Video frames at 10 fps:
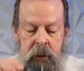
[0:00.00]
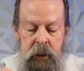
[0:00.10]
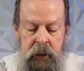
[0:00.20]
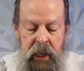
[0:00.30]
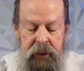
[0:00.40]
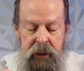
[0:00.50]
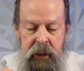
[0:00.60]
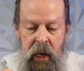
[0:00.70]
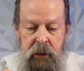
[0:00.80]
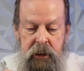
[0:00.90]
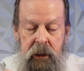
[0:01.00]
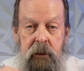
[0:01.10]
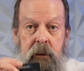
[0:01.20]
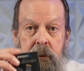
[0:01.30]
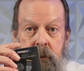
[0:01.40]
to
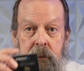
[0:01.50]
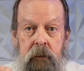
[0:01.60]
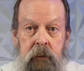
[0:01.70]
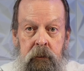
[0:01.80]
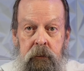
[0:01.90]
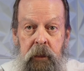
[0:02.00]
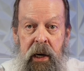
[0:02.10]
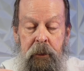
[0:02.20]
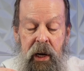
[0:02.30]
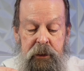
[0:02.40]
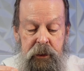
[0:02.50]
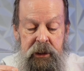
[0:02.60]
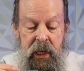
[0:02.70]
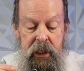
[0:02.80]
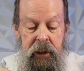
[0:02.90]
10,000 megabytes per
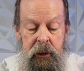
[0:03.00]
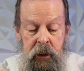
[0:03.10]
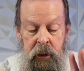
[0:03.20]
second